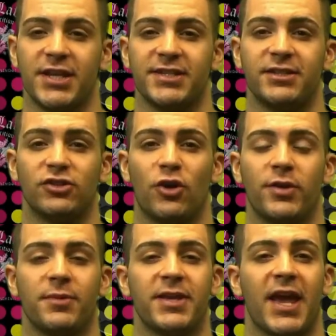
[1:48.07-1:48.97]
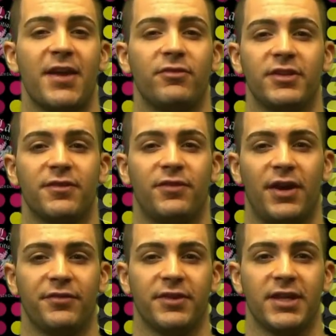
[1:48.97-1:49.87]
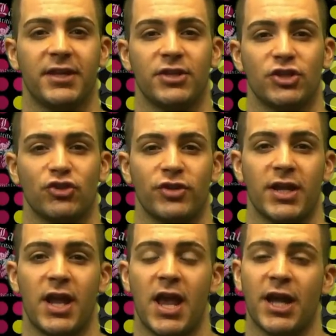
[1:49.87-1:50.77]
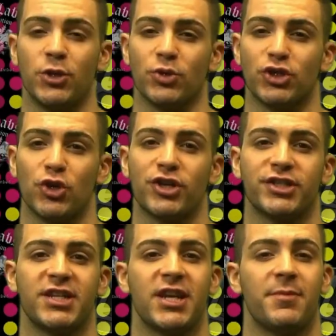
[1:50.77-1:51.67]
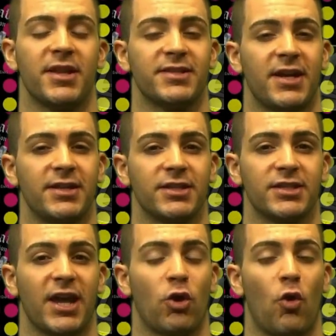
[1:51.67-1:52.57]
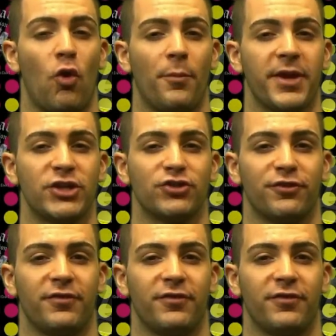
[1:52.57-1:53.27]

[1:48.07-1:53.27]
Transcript: he's still going to be heavily involved in the industry, and you are sure to see him in attendance at all major